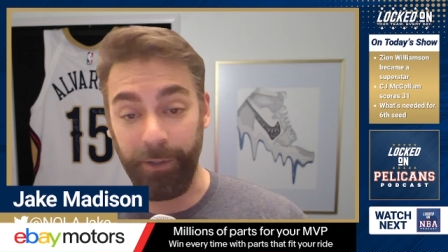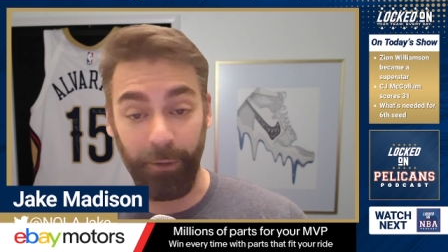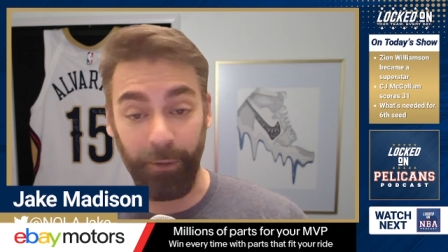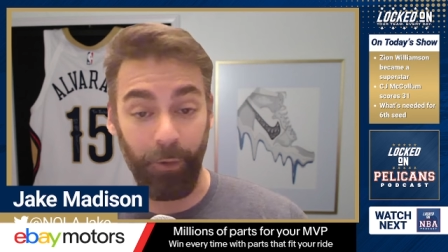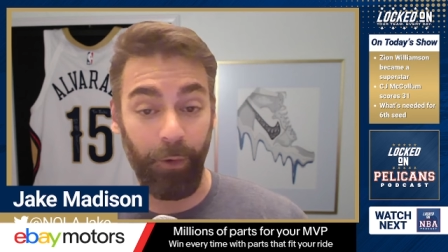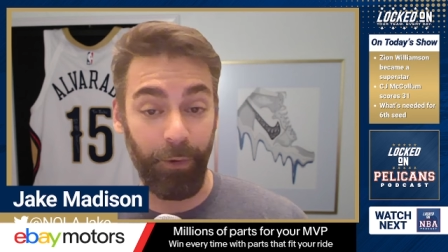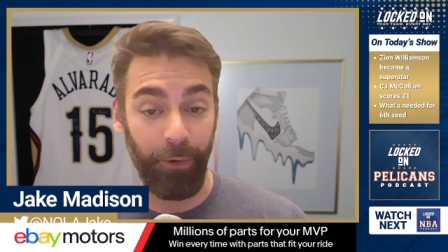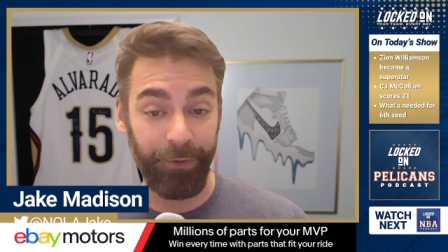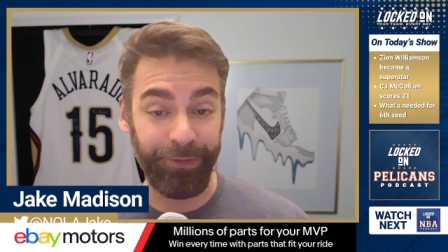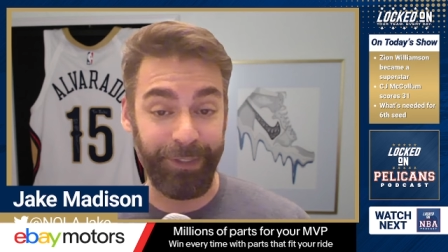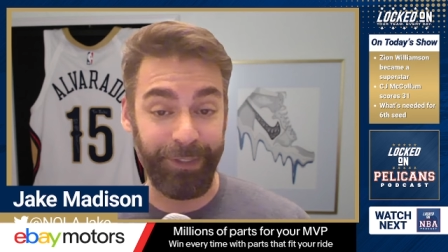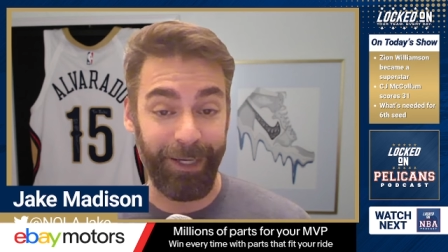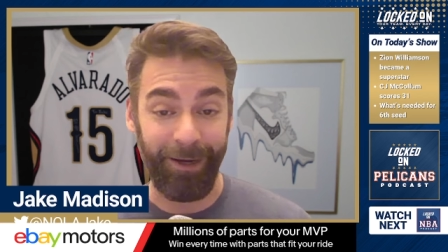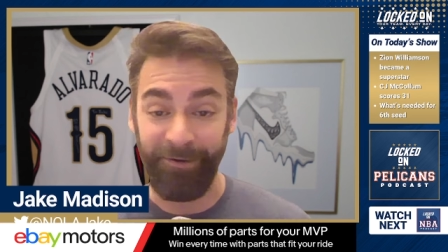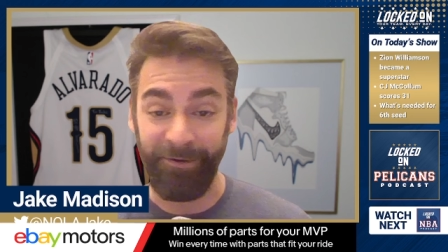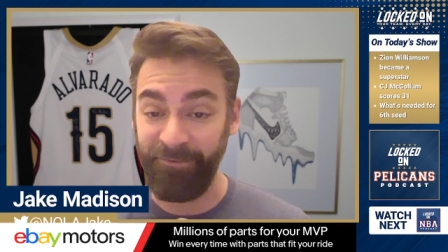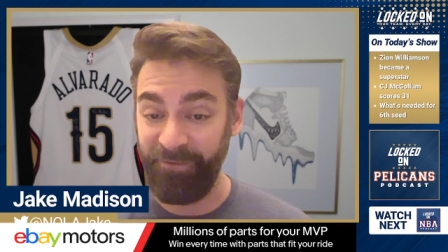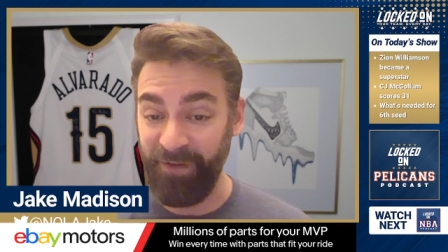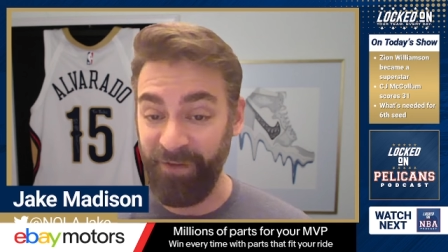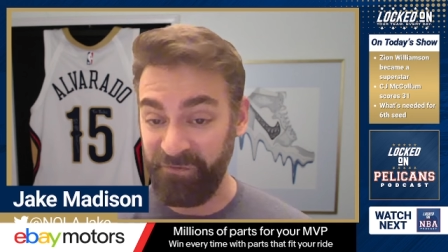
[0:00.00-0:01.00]
your old
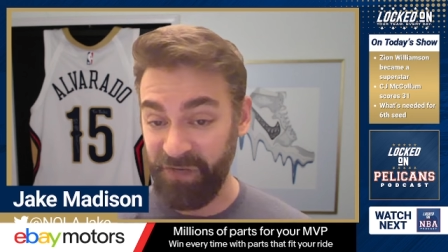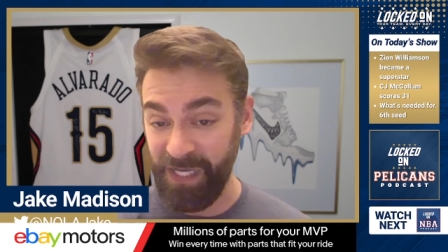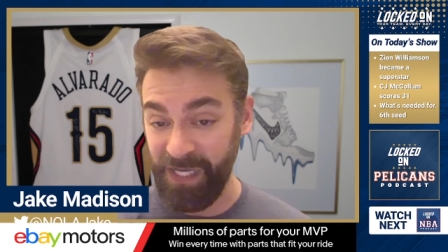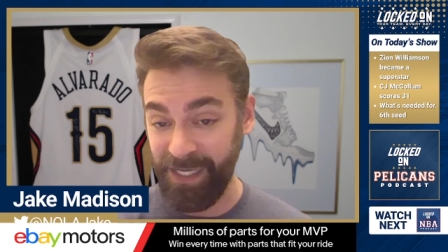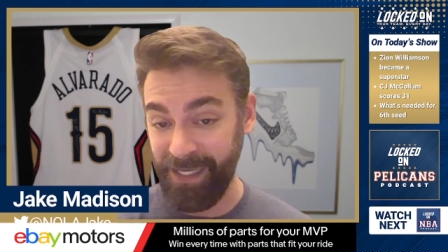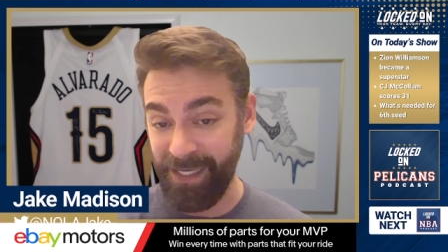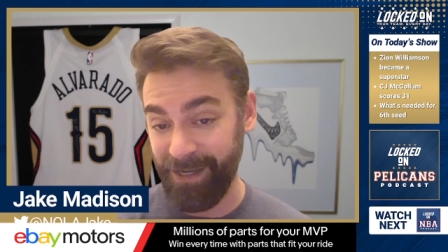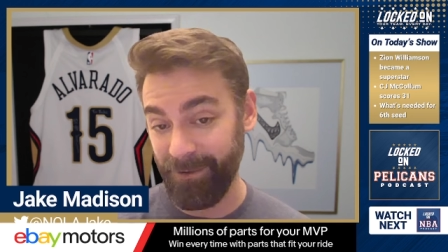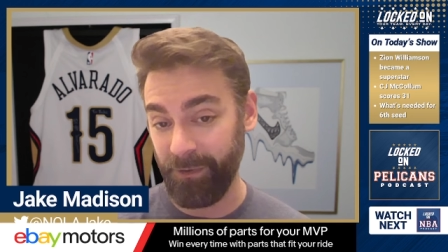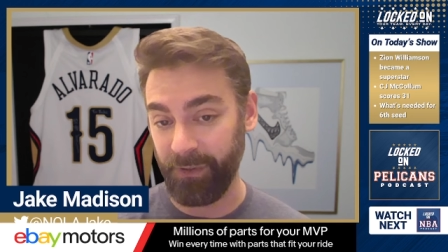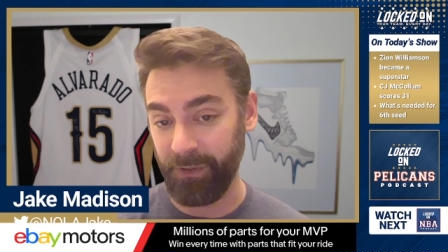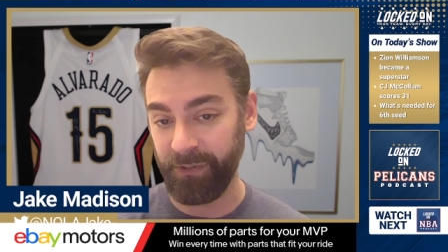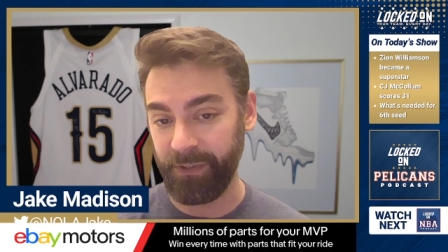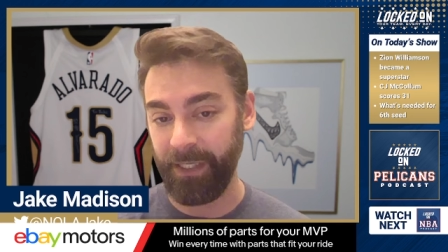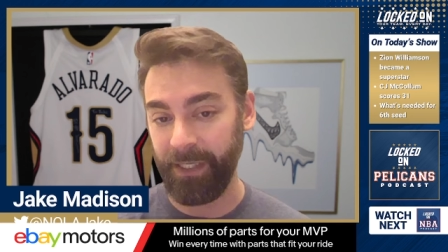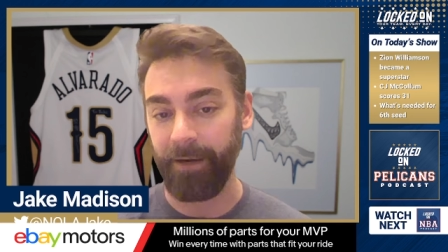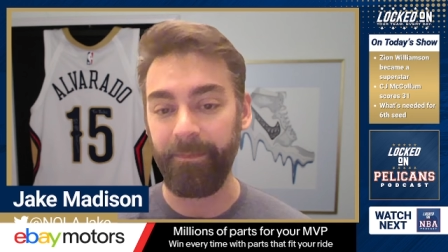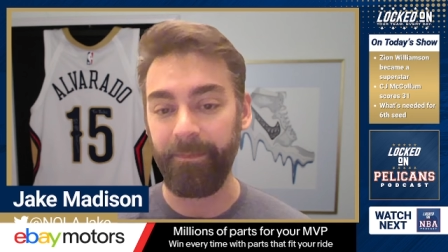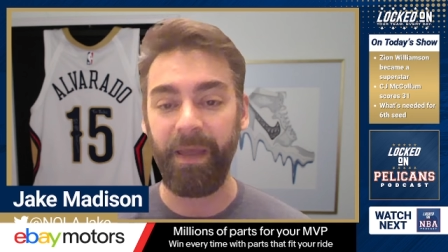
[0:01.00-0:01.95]
car, fifty-year-old car.